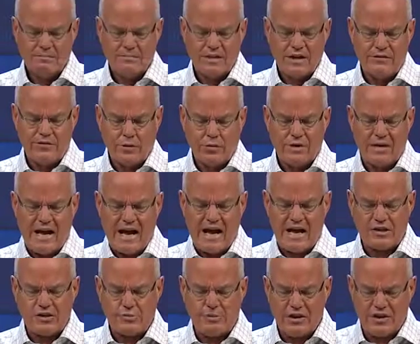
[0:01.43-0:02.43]
If you were to
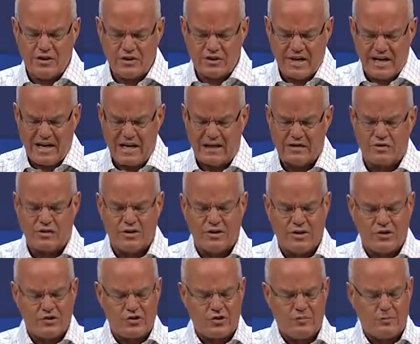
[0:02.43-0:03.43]
ask me today to
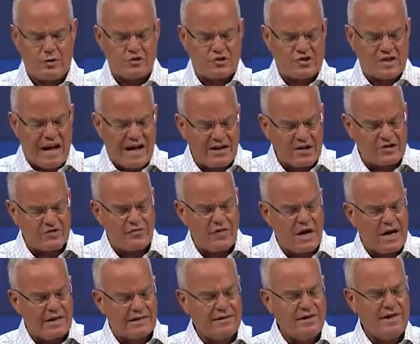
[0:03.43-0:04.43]
list the most
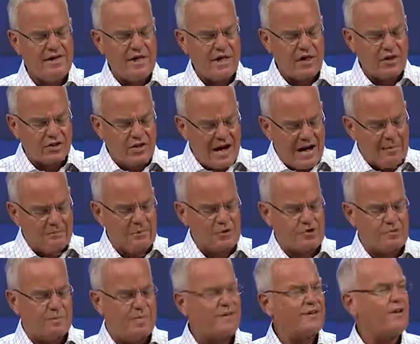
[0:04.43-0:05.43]
satisfying
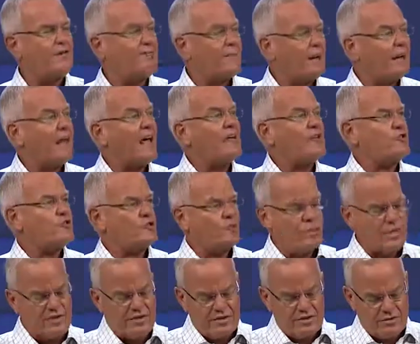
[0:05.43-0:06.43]
accomplishment of my last
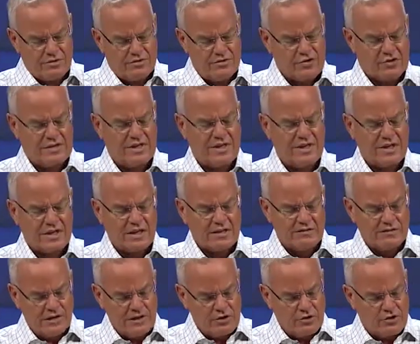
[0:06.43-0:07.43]
20 years
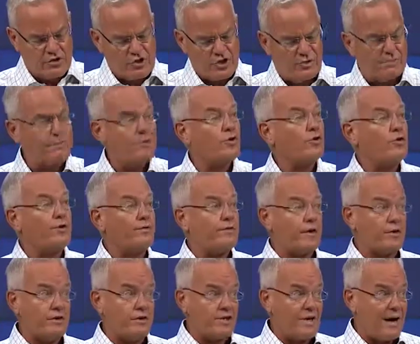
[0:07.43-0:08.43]
of leadership, near the
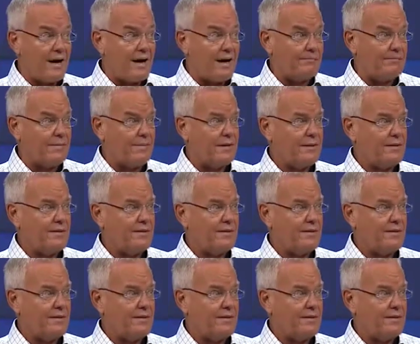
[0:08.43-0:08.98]
very top